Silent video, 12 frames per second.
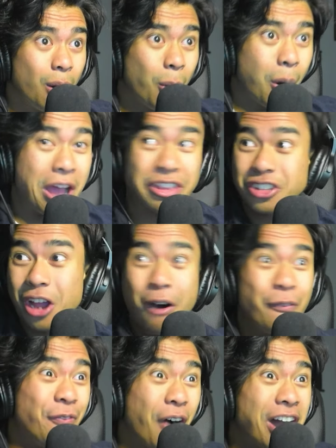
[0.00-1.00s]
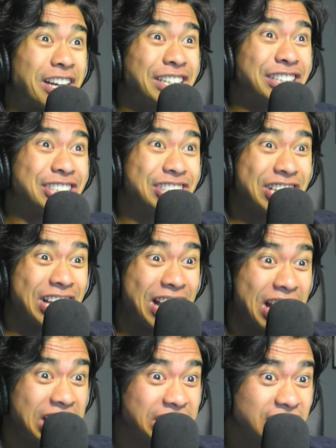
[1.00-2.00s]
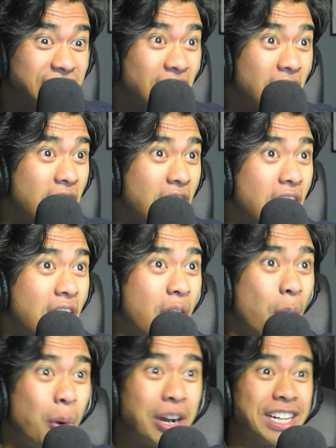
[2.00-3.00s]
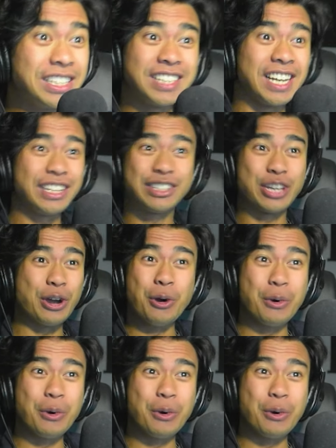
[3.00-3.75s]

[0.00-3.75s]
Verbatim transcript: What the fuck is this? What is he doing,